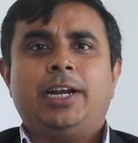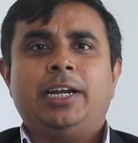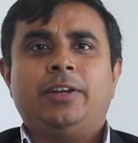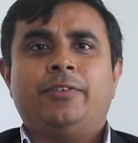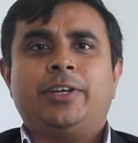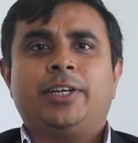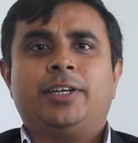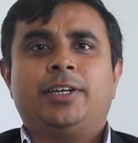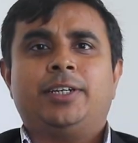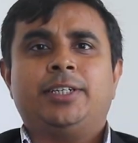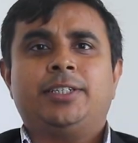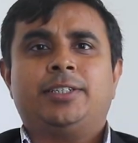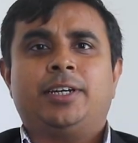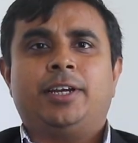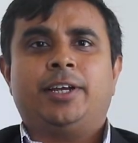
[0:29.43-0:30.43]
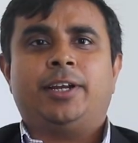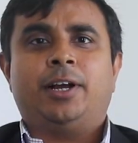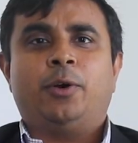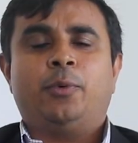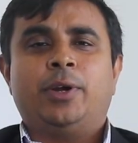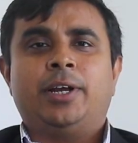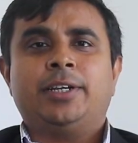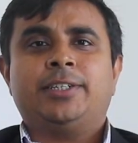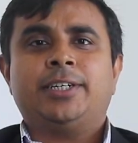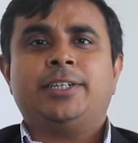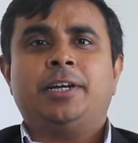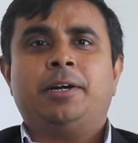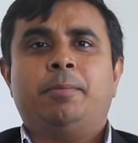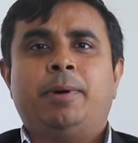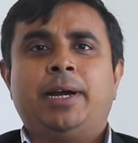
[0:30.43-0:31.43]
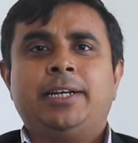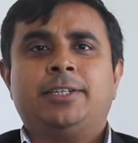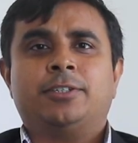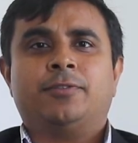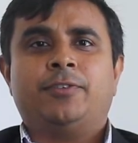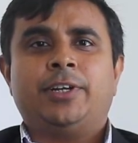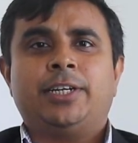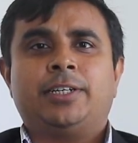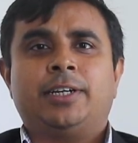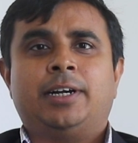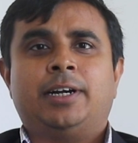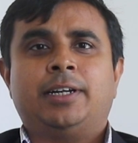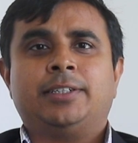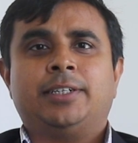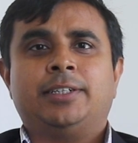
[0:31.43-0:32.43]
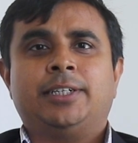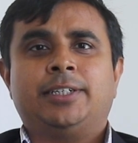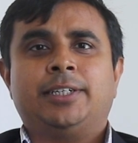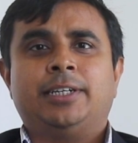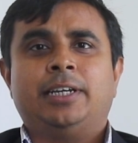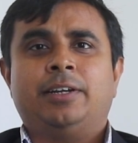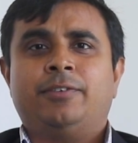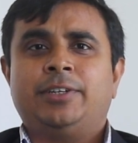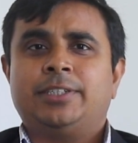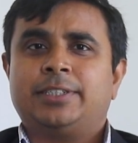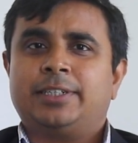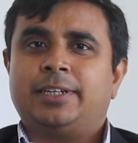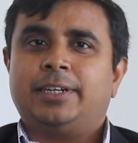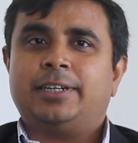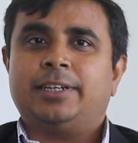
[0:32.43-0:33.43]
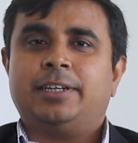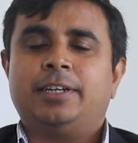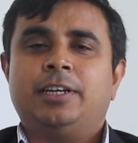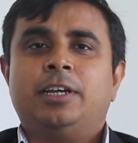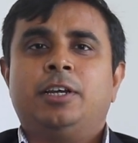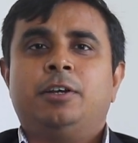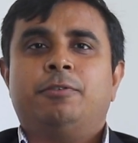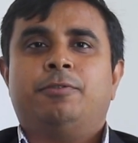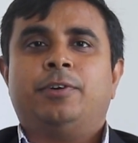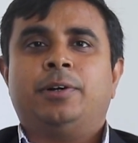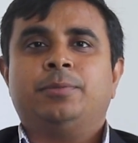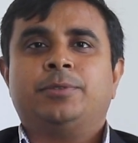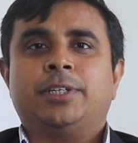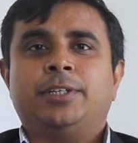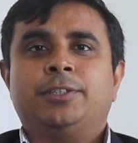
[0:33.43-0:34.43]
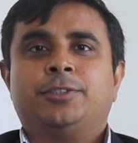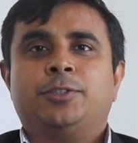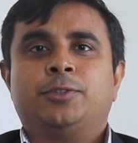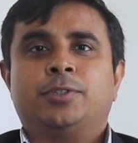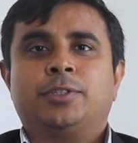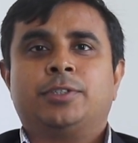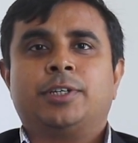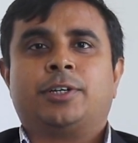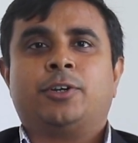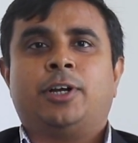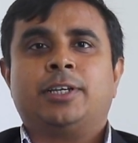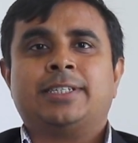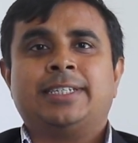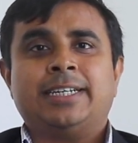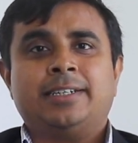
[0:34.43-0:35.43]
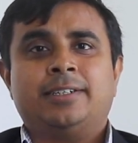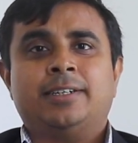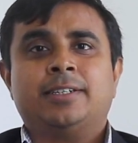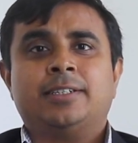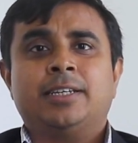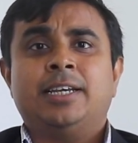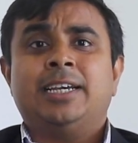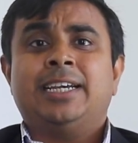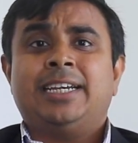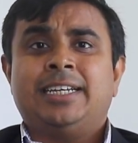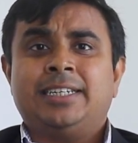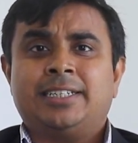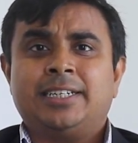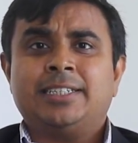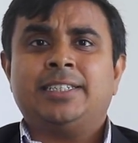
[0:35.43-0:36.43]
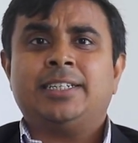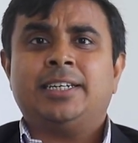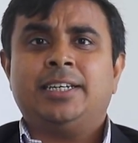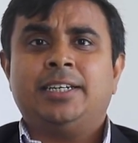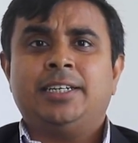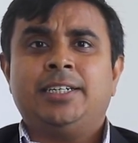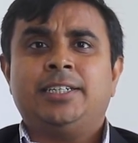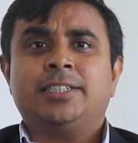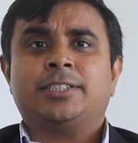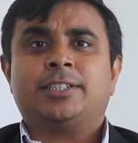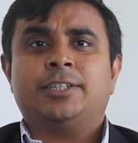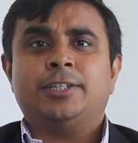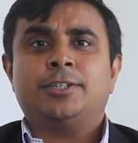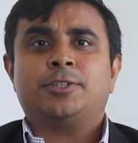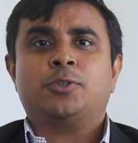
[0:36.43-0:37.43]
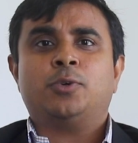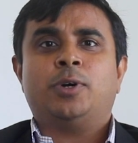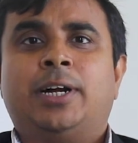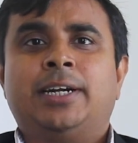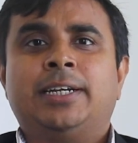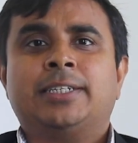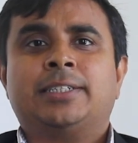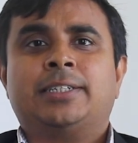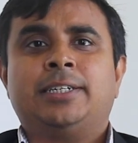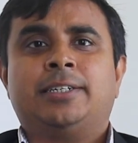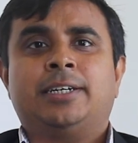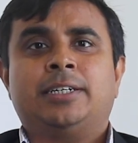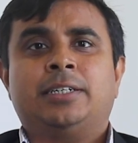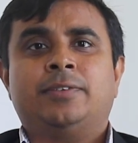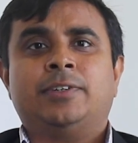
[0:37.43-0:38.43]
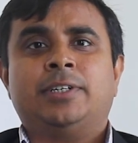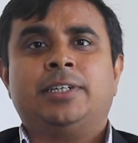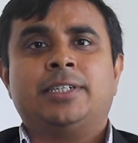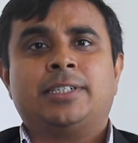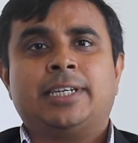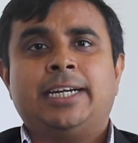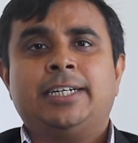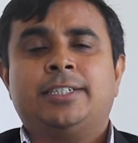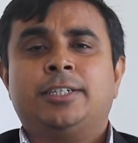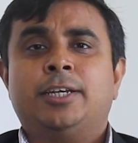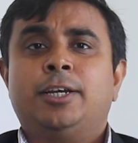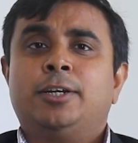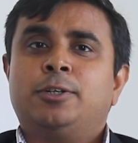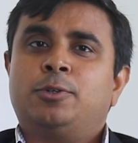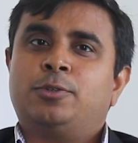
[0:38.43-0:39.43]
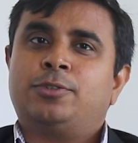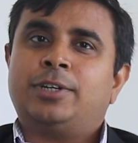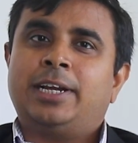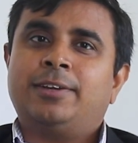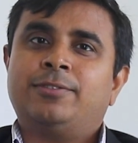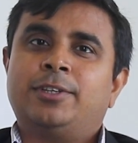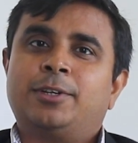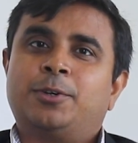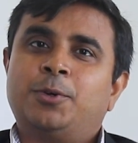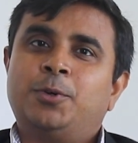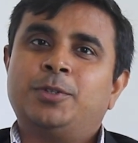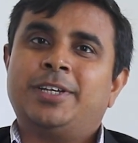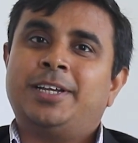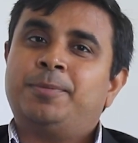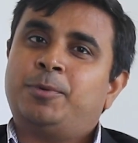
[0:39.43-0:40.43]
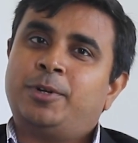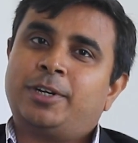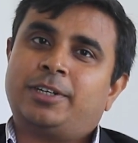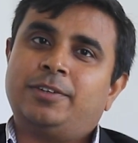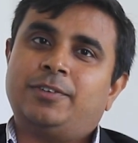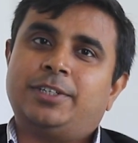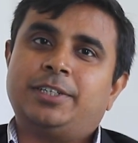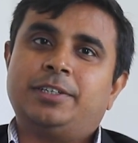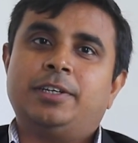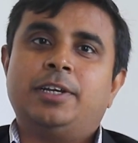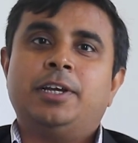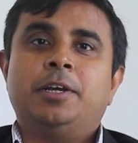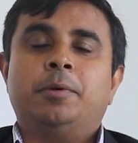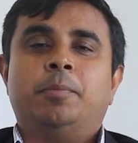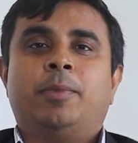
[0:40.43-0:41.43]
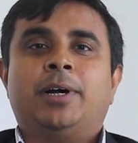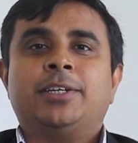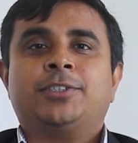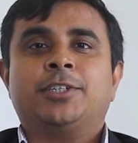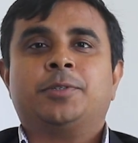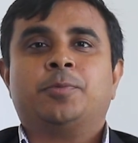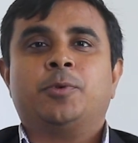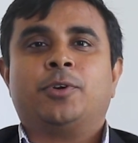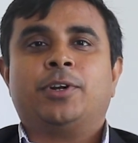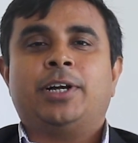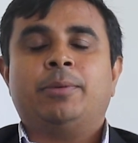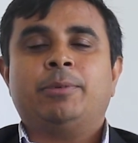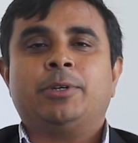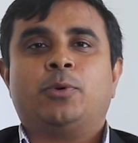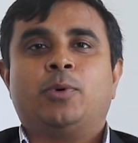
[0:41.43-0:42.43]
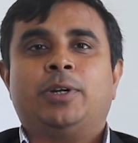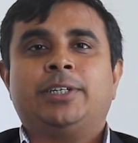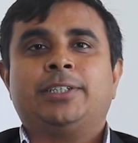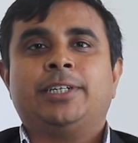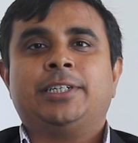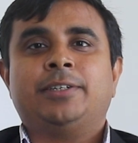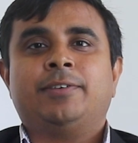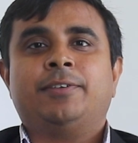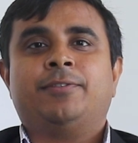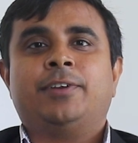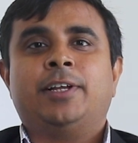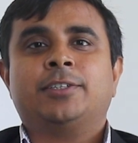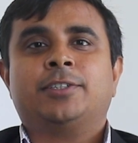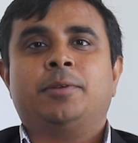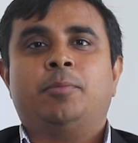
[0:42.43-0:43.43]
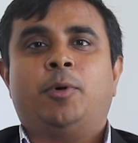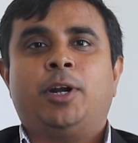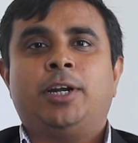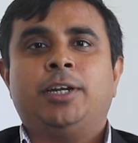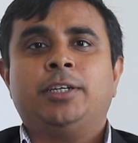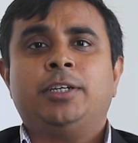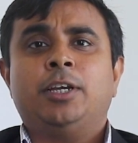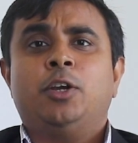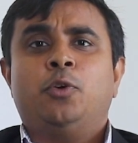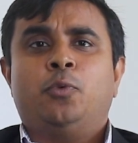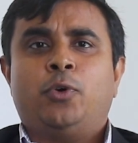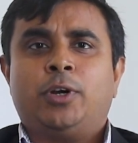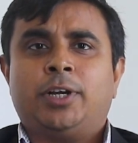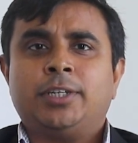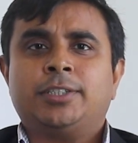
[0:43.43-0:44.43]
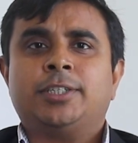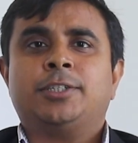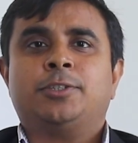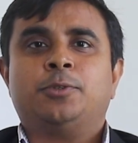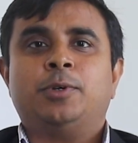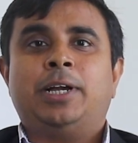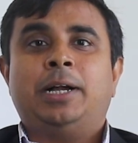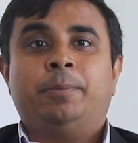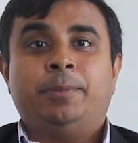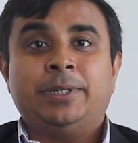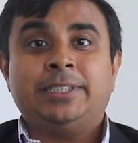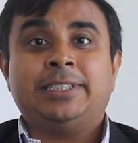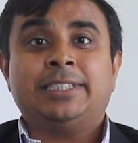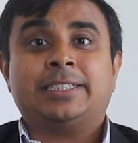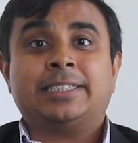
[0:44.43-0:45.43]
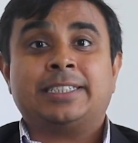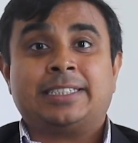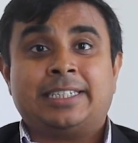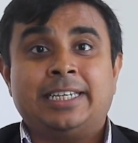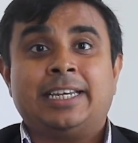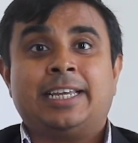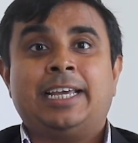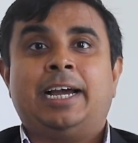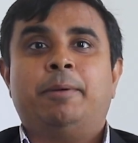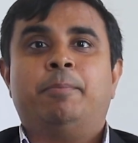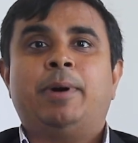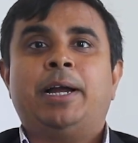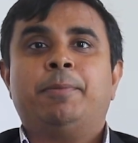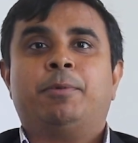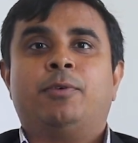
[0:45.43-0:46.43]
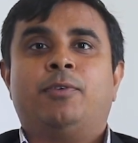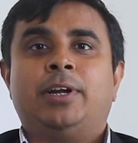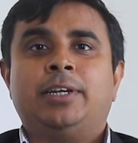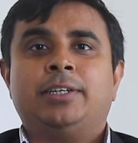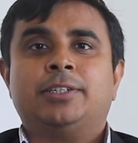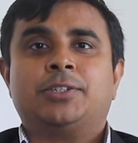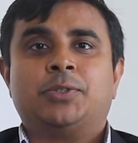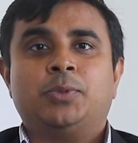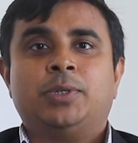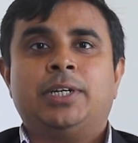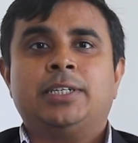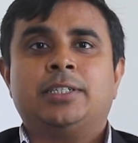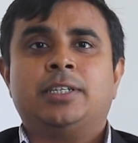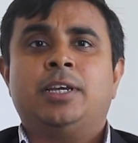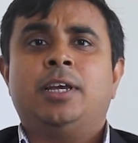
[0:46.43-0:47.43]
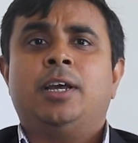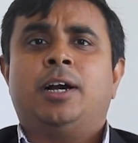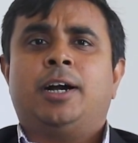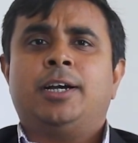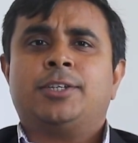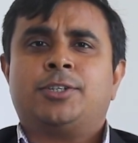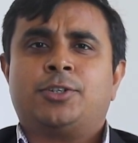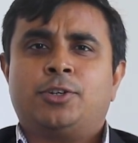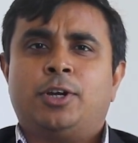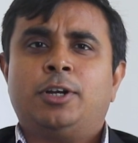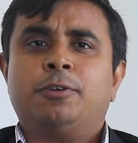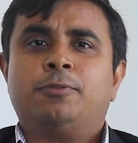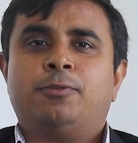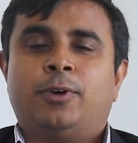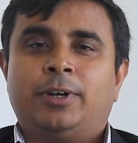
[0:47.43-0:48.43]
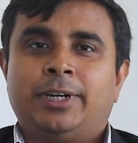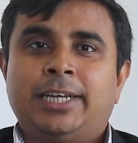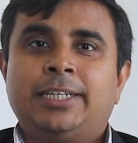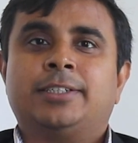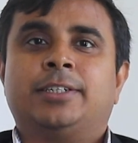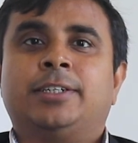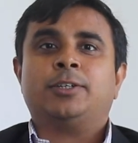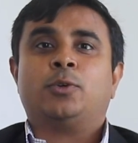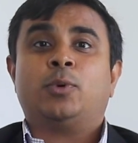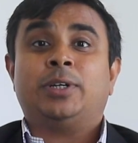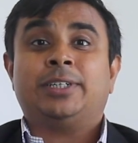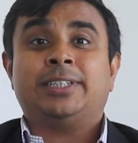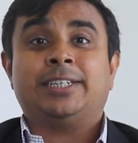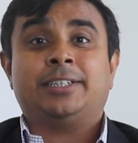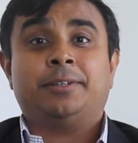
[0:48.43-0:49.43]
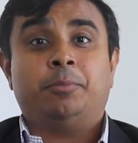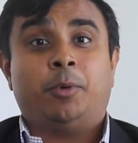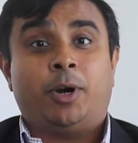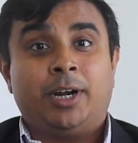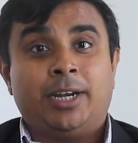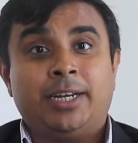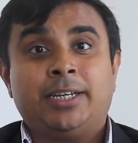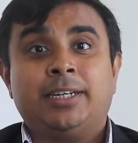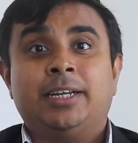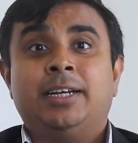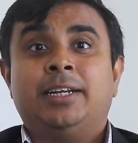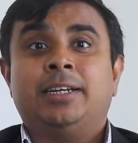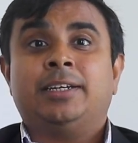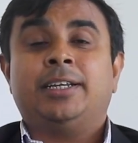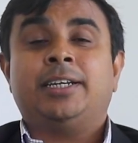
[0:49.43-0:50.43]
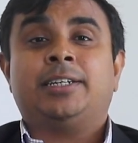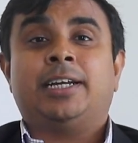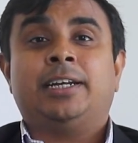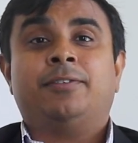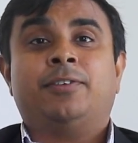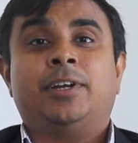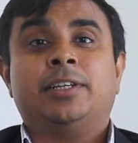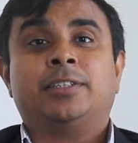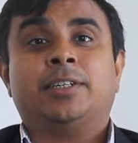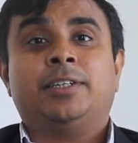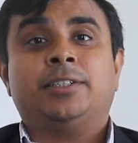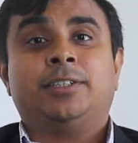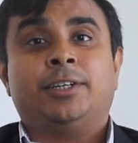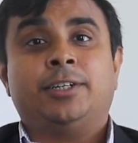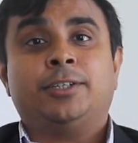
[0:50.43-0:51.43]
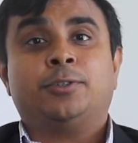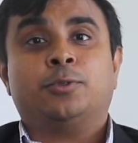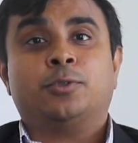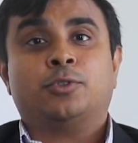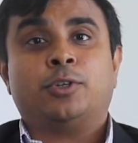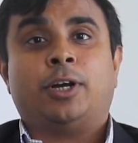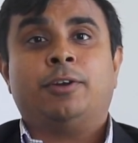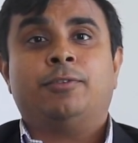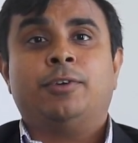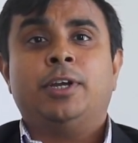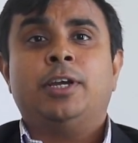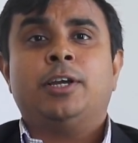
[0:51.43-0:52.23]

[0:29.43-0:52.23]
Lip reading: are living in a digital era where zettabytes of data are generated every single day. Firms and institutions across sectors increasingly need skills to harness data-driven insights to drive their growth and productivity. Master's program in Quantitative and Financial Modeling focuses to abridge this skill gap by providing students a strong foundation in quantitative modeling, data and financial engineering to solve